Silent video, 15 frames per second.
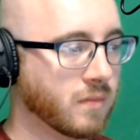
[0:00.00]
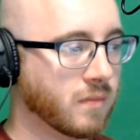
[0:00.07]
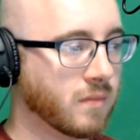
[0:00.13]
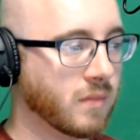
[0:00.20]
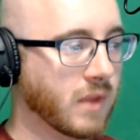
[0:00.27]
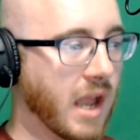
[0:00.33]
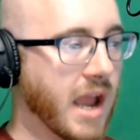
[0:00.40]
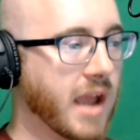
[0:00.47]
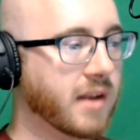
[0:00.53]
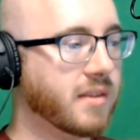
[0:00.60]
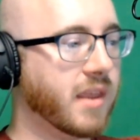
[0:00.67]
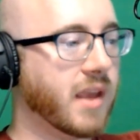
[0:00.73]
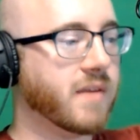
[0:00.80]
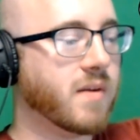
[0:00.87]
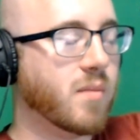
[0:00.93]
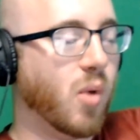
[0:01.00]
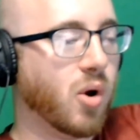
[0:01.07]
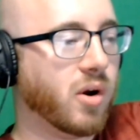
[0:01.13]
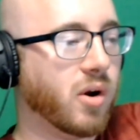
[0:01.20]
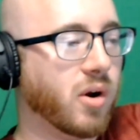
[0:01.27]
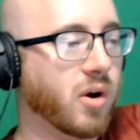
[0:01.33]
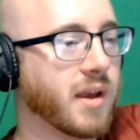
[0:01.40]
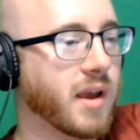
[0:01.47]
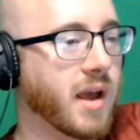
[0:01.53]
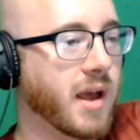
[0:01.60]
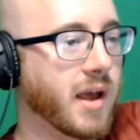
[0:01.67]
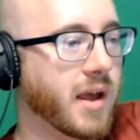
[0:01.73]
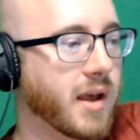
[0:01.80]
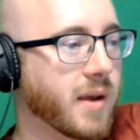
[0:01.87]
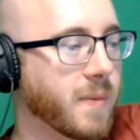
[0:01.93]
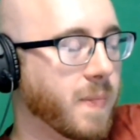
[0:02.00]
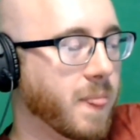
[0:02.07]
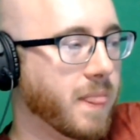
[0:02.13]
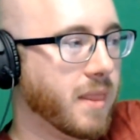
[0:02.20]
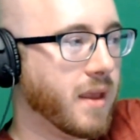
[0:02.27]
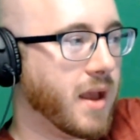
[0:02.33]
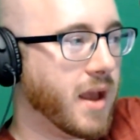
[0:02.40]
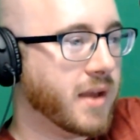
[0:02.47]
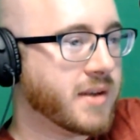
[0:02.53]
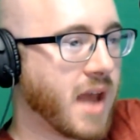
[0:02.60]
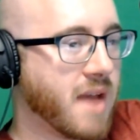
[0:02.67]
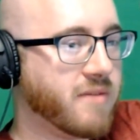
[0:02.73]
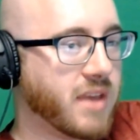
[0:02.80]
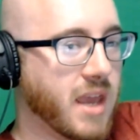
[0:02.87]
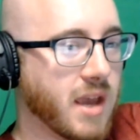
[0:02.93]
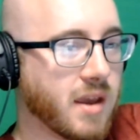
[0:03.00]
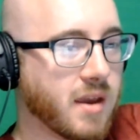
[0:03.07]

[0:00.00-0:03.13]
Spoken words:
I'd think of it more like a dive kick.